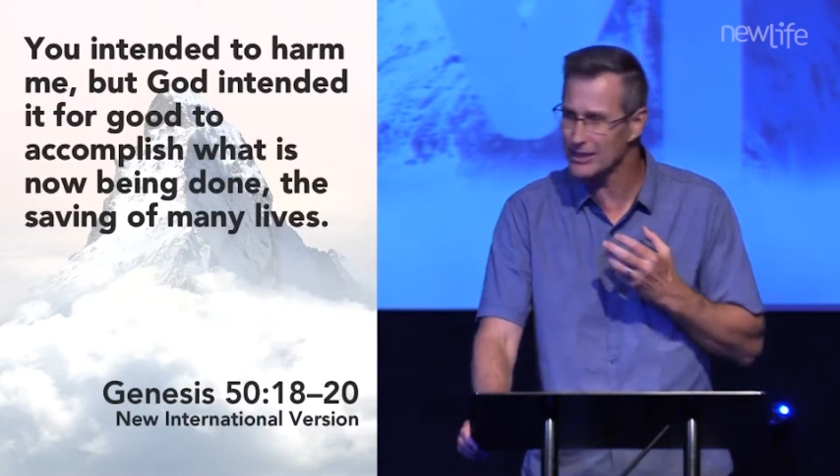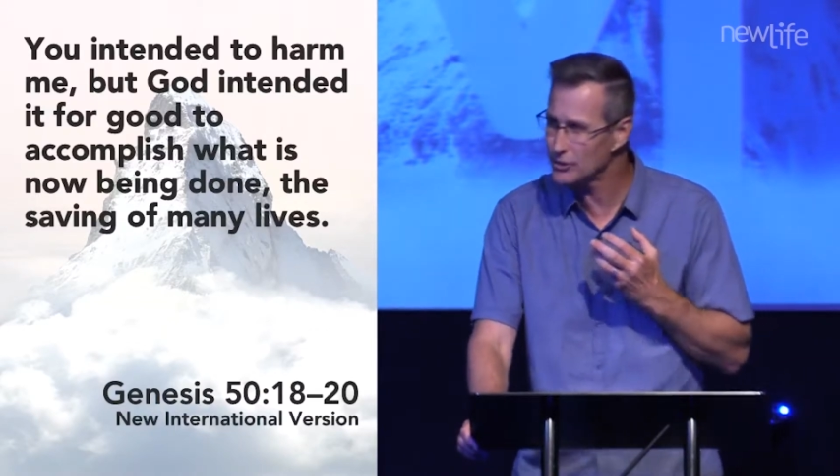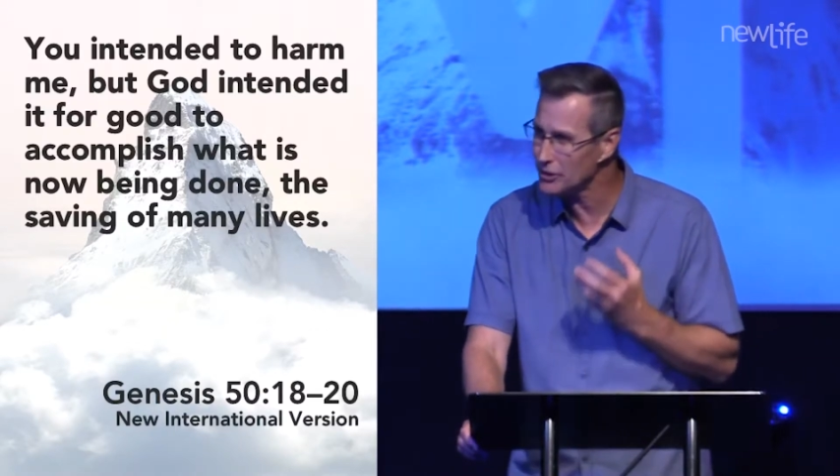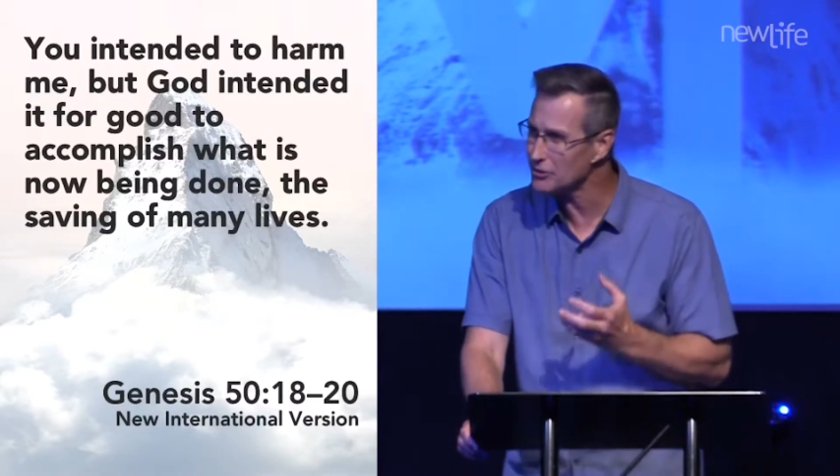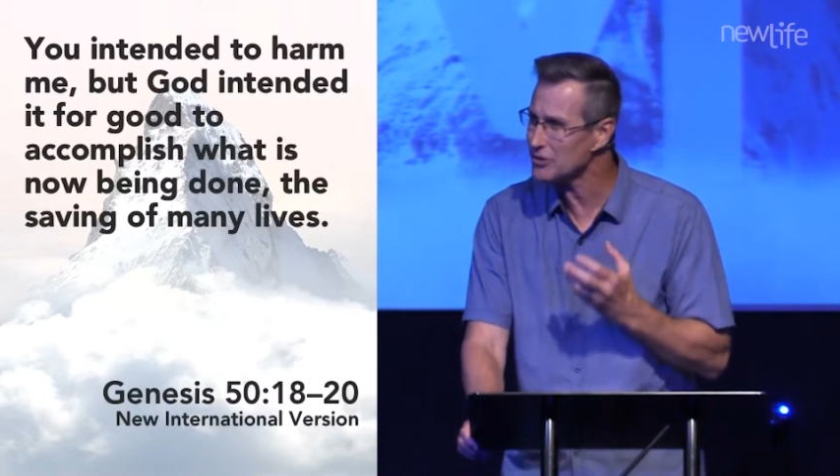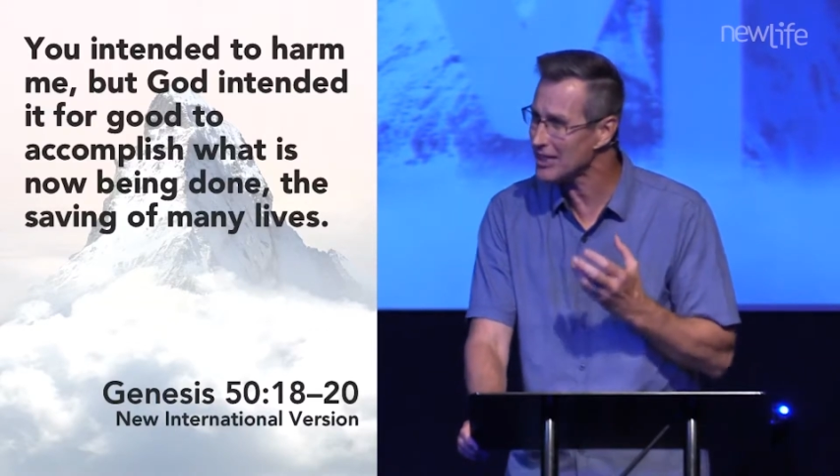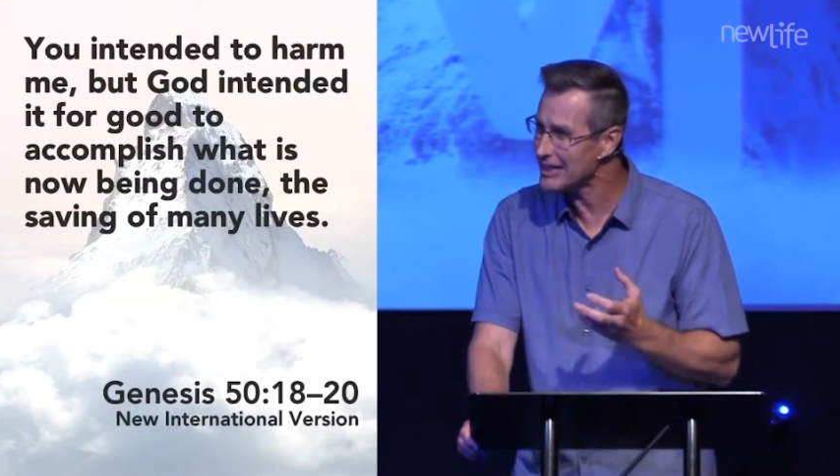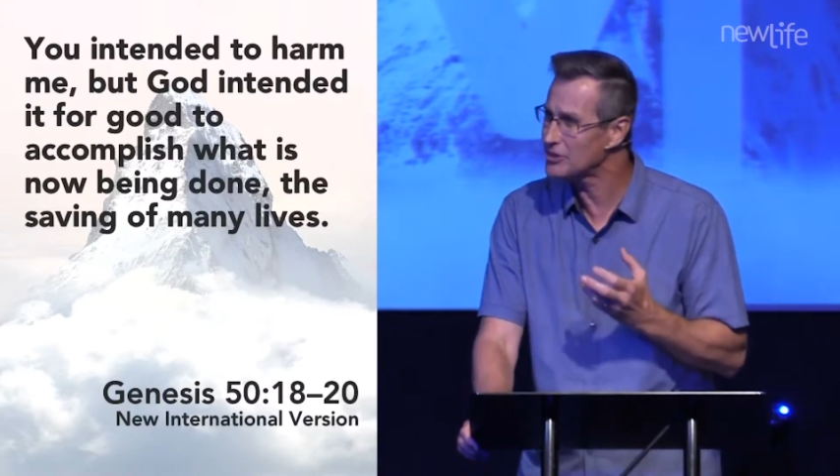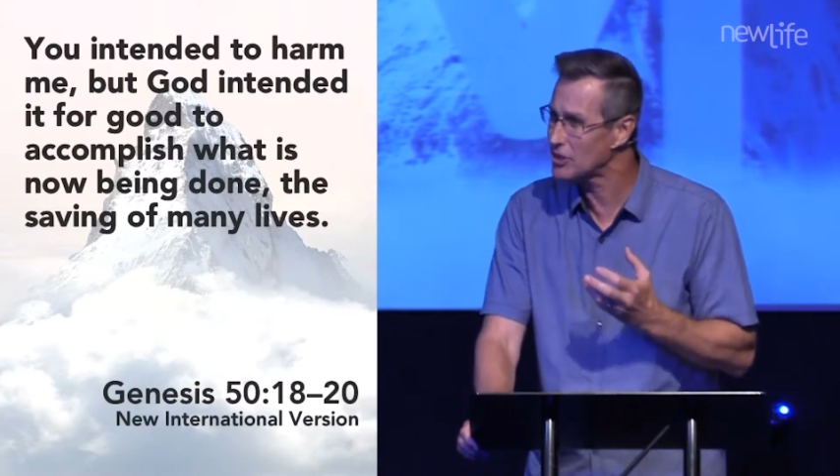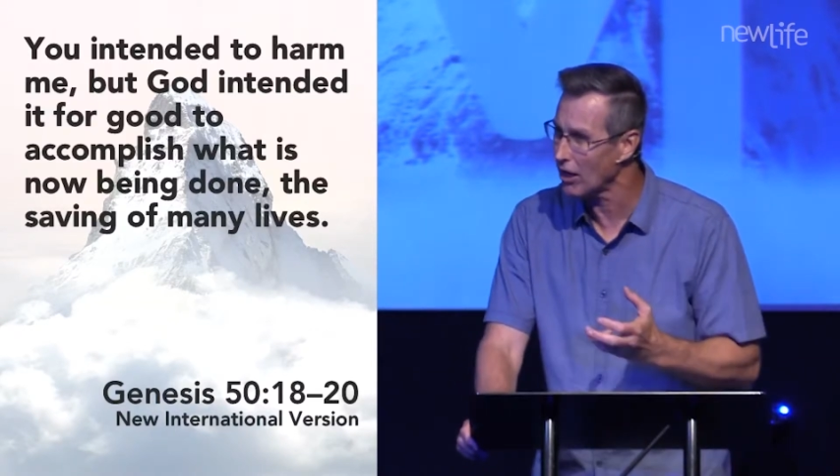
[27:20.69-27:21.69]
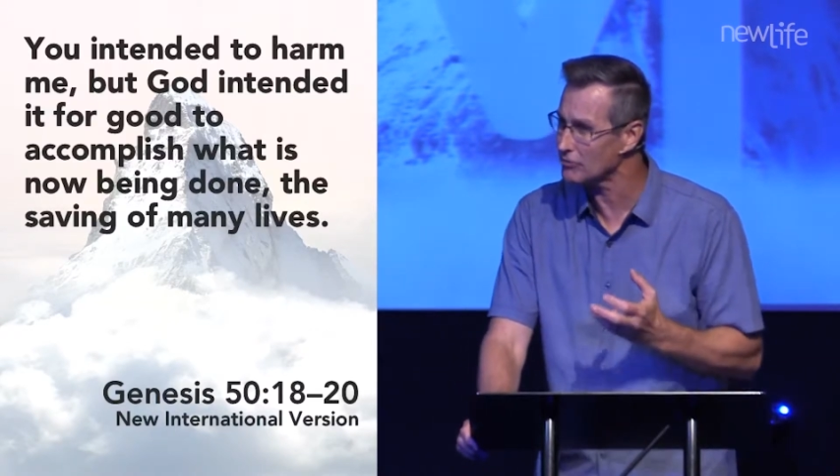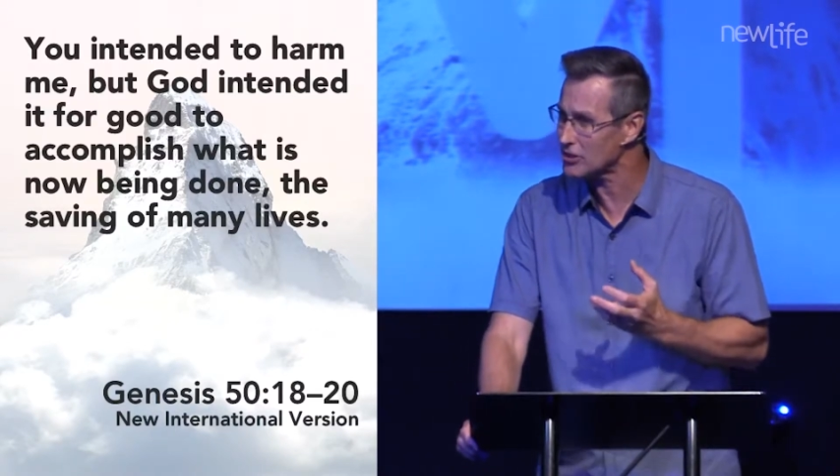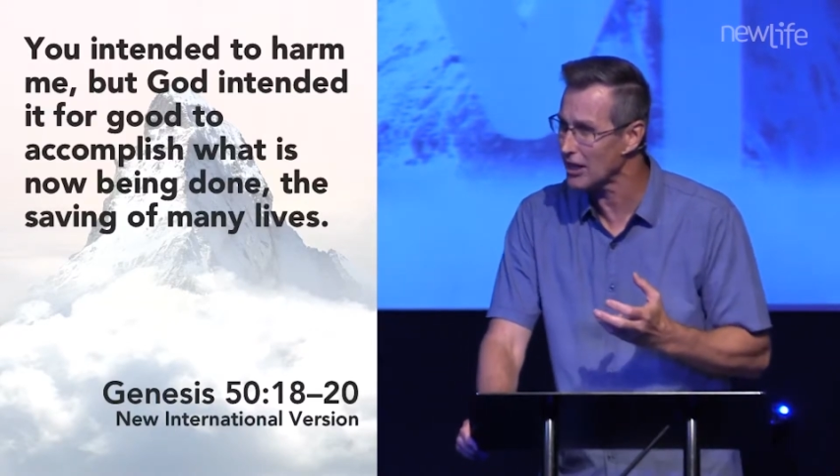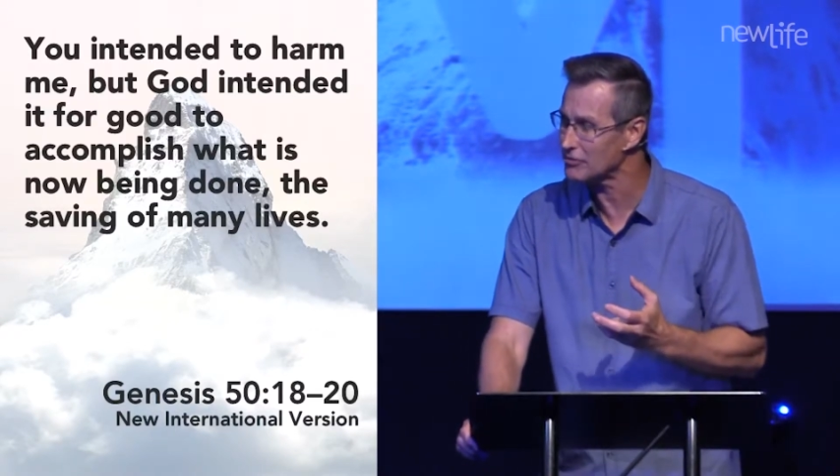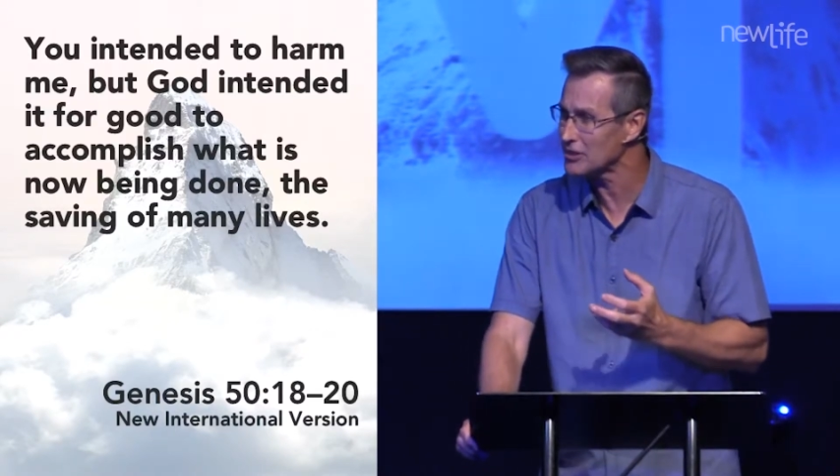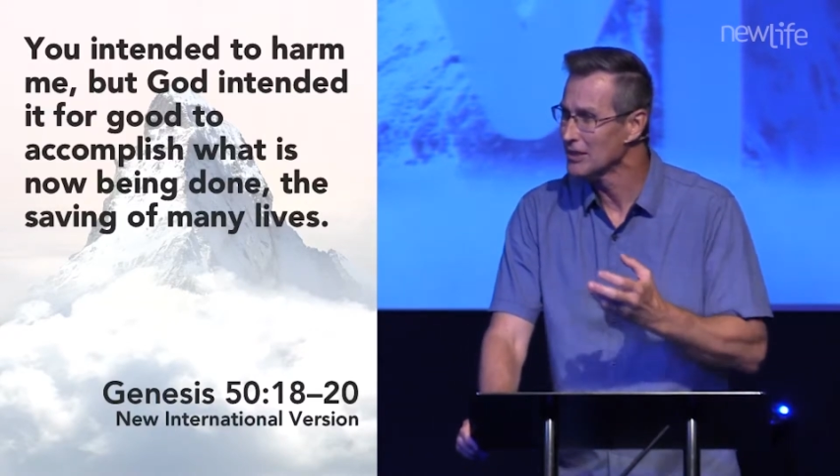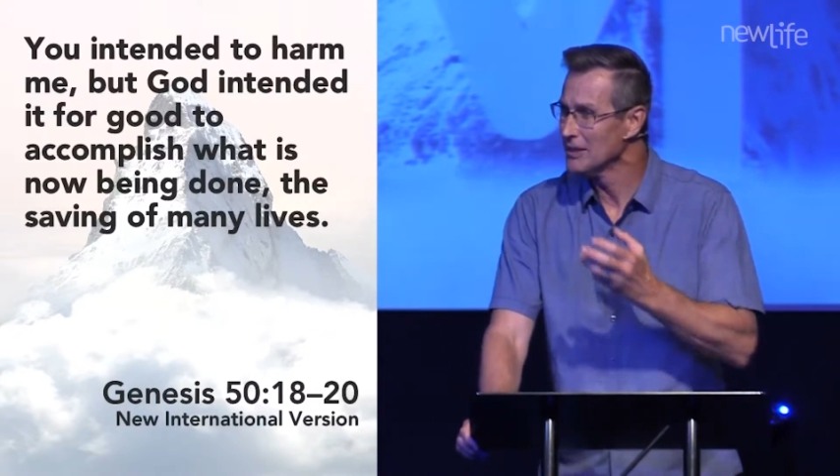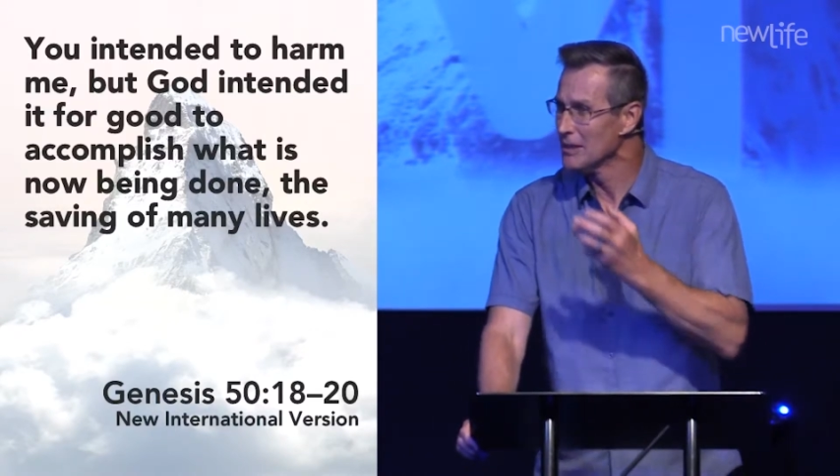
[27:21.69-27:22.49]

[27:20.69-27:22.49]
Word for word: Did you see Joseph's